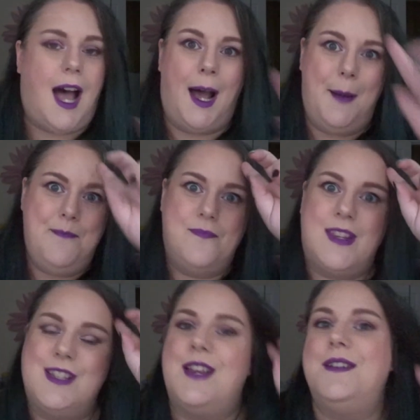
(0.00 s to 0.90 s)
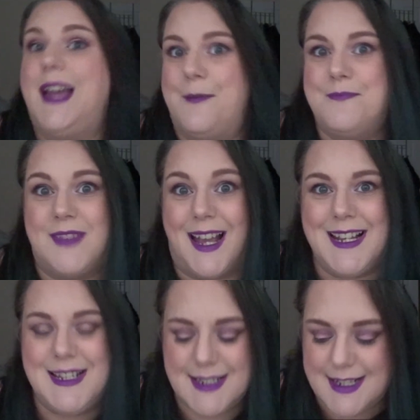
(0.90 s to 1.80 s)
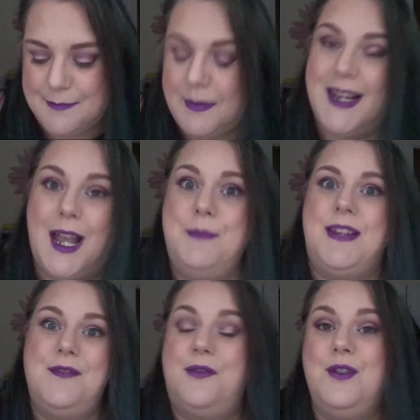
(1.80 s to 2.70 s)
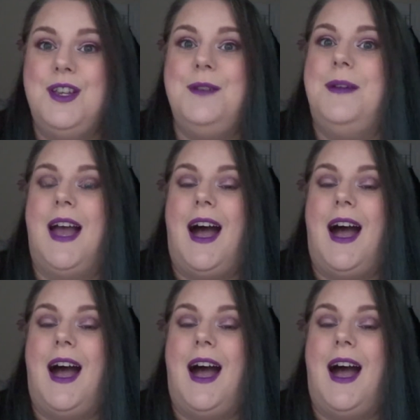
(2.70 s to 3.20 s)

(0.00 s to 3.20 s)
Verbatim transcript: Um, so yeah, that is my update for you.